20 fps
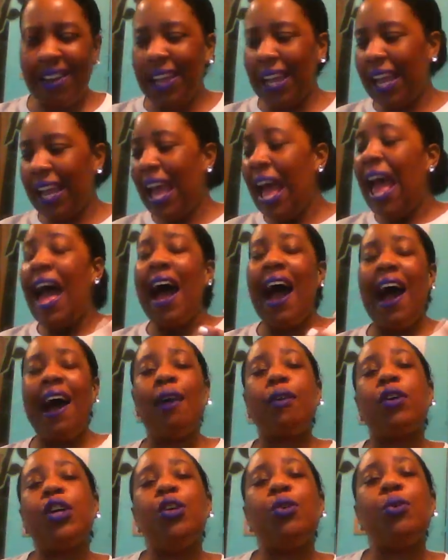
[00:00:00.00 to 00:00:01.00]
Like,
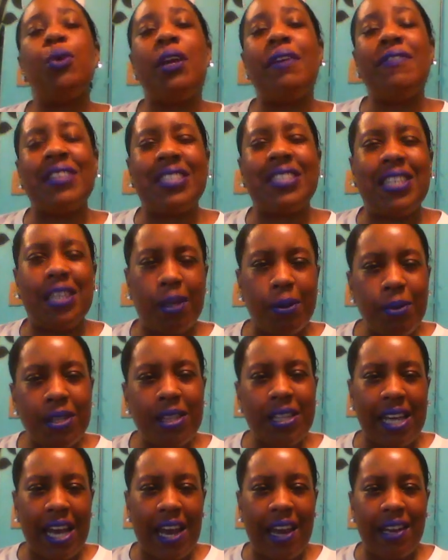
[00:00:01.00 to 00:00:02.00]
how can you even deal with
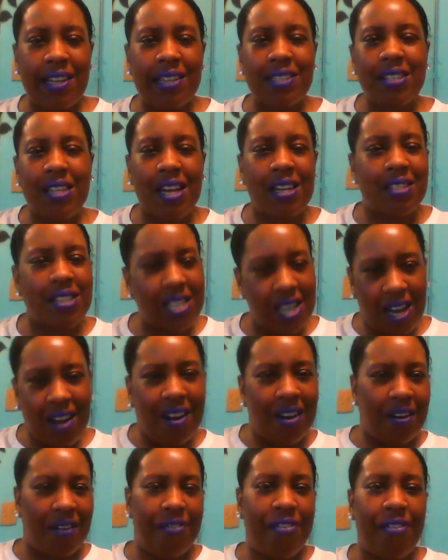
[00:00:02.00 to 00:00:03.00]
that? That's
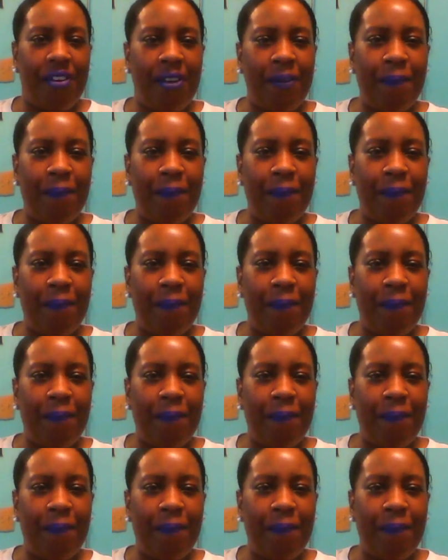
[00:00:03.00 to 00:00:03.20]
tough.